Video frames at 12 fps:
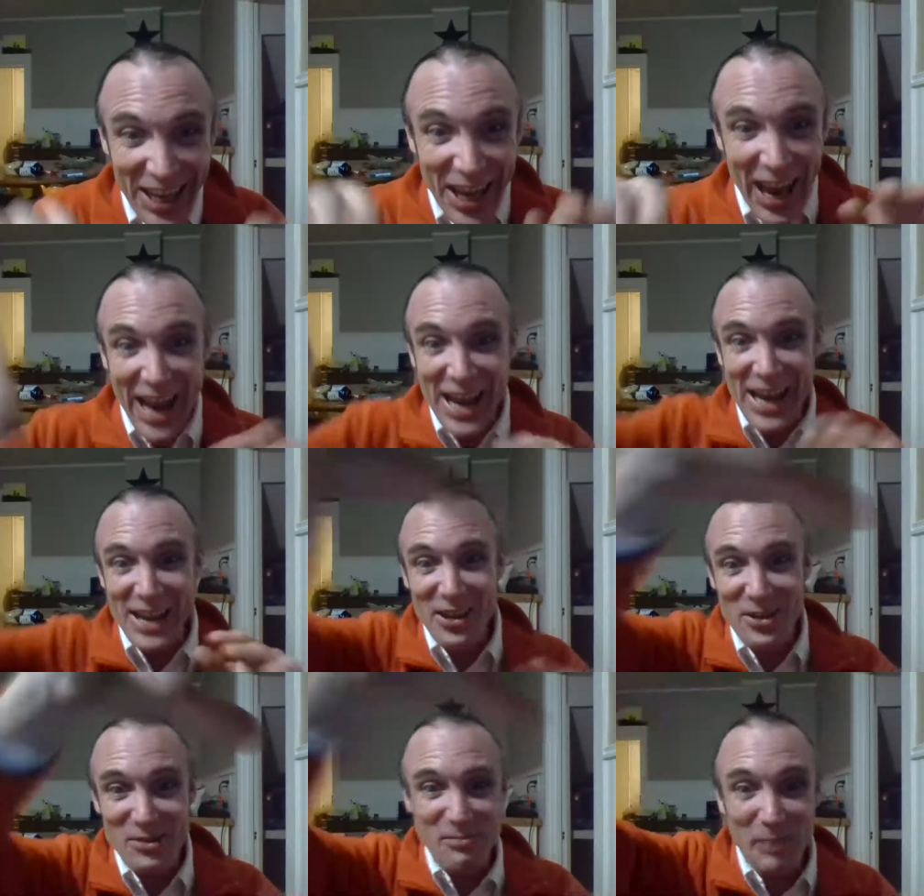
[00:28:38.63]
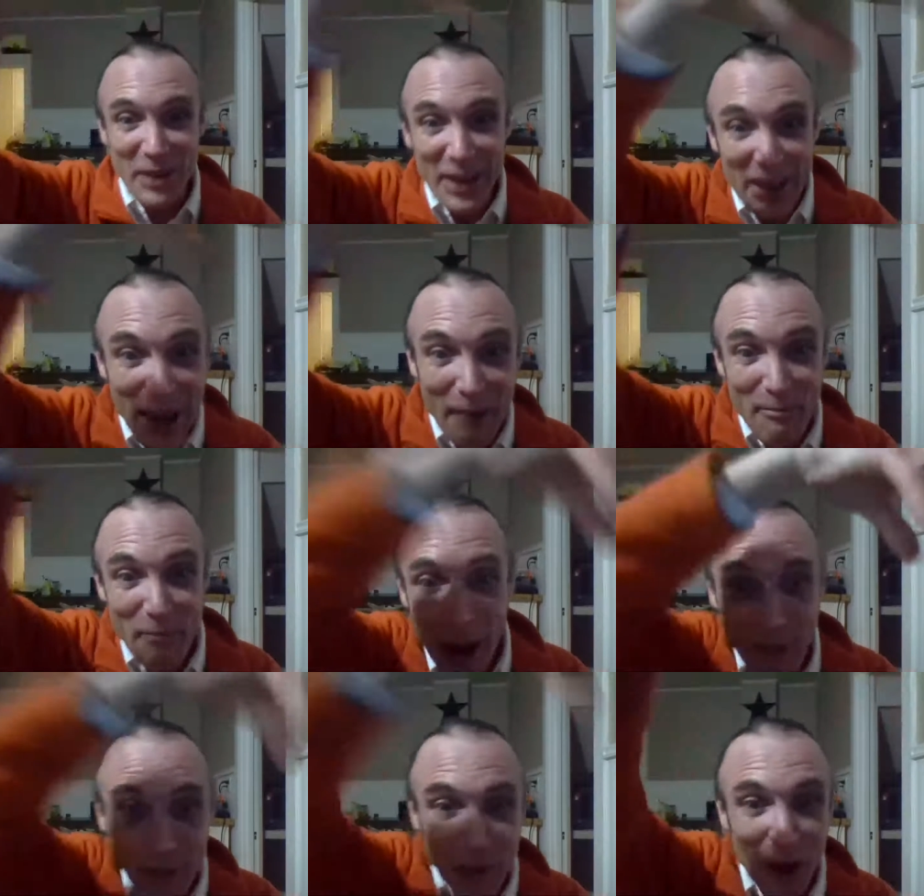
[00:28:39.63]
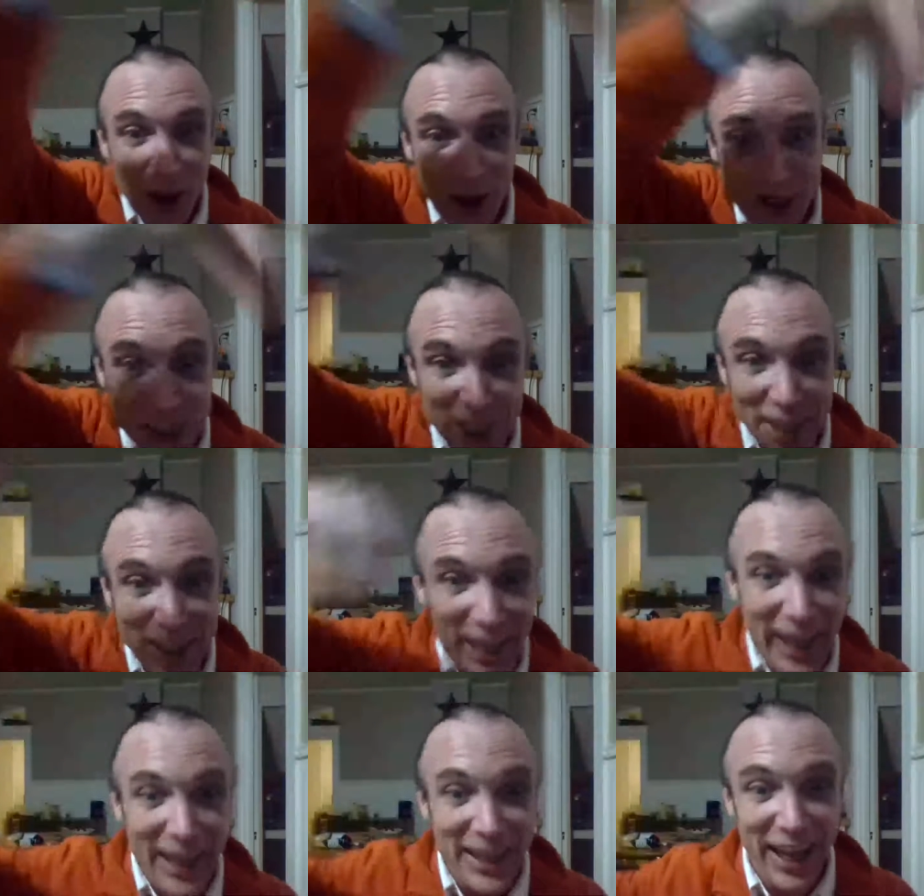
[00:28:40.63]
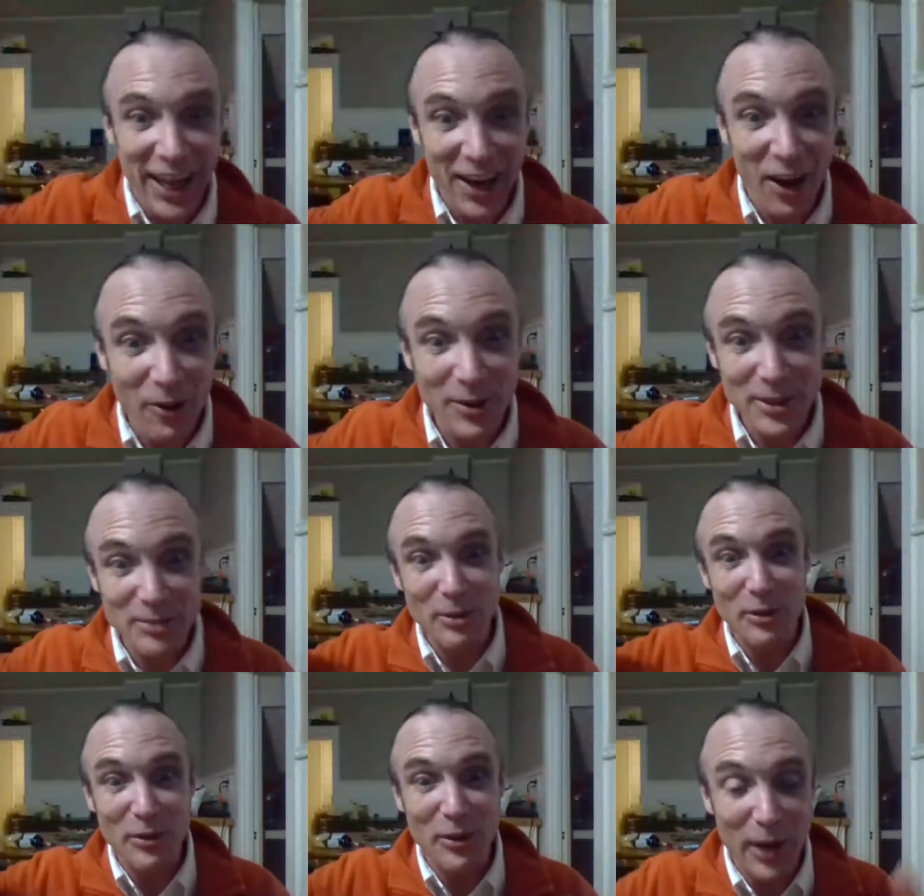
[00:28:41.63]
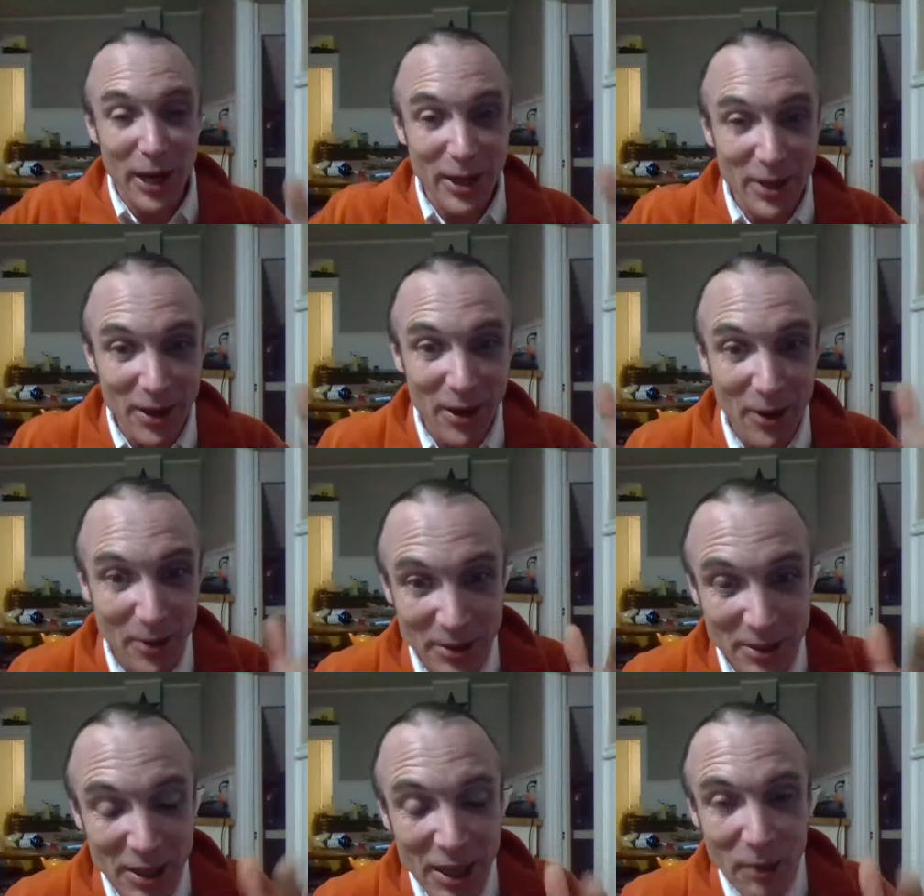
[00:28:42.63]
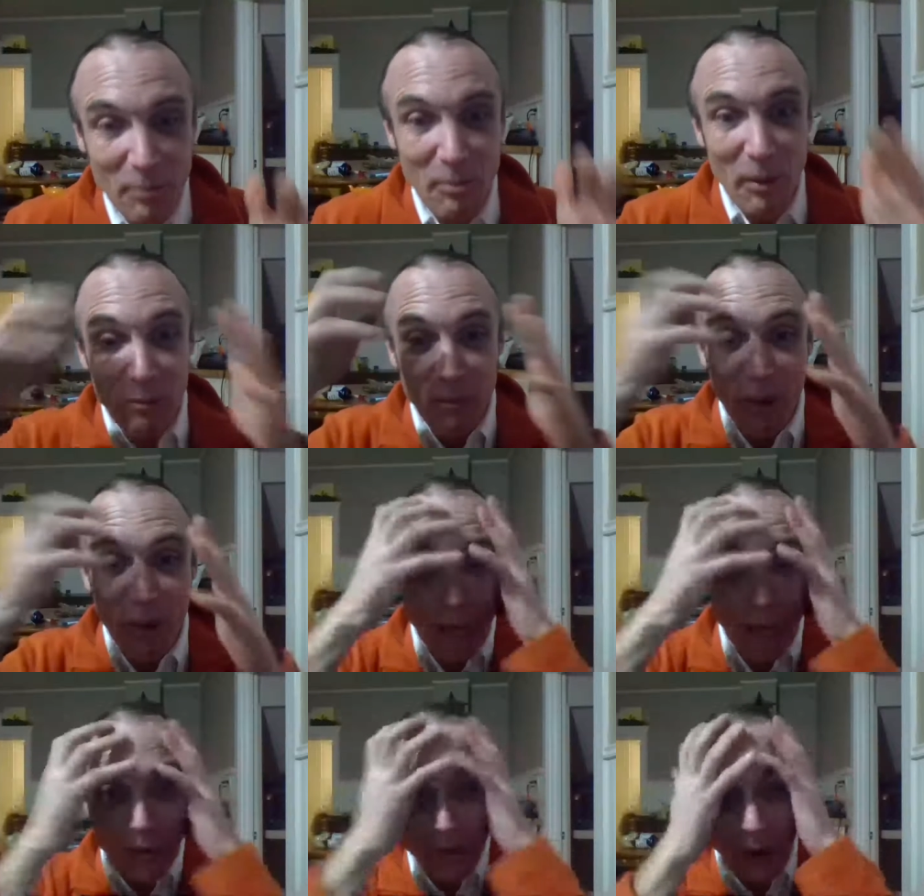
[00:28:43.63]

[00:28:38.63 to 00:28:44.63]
and that Babylon shit that always moved around and always bobbled